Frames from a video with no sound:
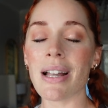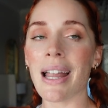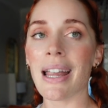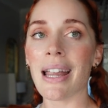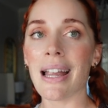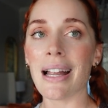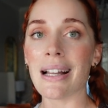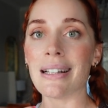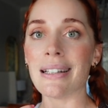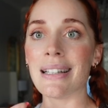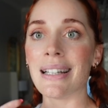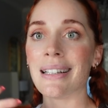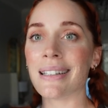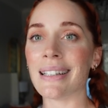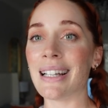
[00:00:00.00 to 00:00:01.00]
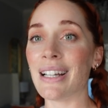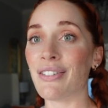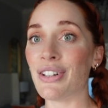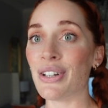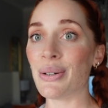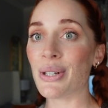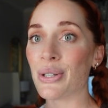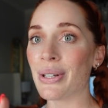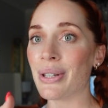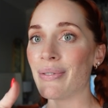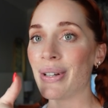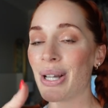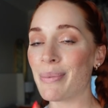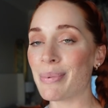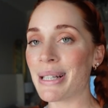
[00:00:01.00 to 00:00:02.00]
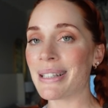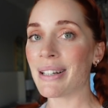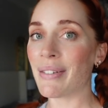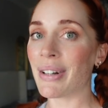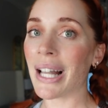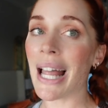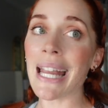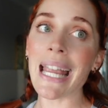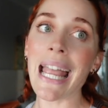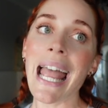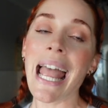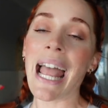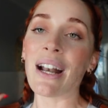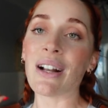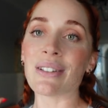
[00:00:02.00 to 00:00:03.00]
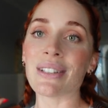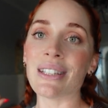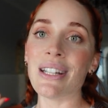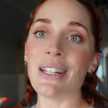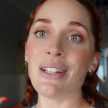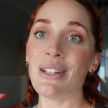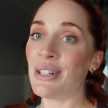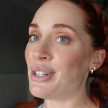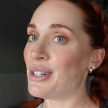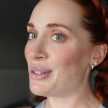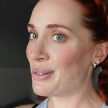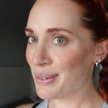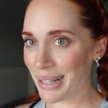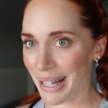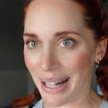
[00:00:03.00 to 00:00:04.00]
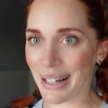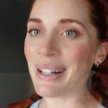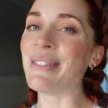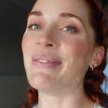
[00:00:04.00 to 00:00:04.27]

And if you enjoyed the video, please give it a like and I'll see you later.